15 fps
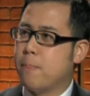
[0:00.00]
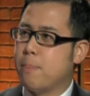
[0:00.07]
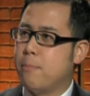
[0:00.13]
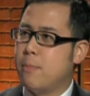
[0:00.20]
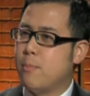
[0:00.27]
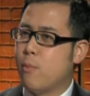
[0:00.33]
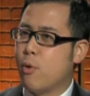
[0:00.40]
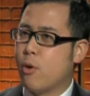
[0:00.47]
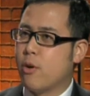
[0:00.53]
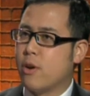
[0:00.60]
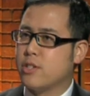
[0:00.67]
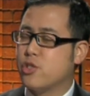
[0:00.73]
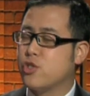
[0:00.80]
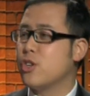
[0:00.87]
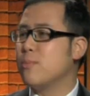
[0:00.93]
be more
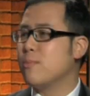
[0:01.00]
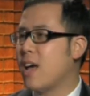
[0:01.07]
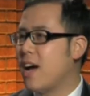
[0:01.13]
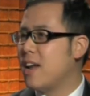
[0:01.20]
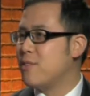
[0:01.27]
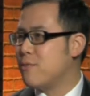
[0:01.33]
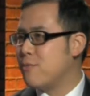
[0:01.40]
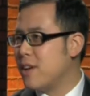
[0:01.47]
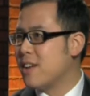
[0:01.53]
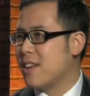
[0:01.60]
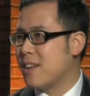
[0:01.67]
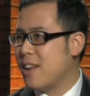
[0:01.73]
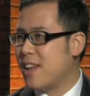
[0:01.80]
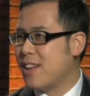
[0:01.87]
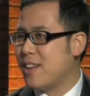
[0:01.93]
streamlined and fit
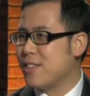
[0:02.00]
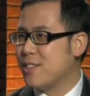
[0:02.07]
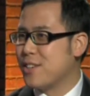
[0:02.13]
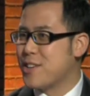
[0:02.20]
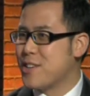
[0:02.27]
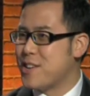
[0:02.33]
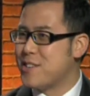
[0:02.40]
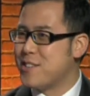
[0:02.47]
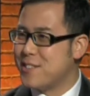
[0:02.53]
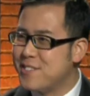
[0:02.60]
and look good.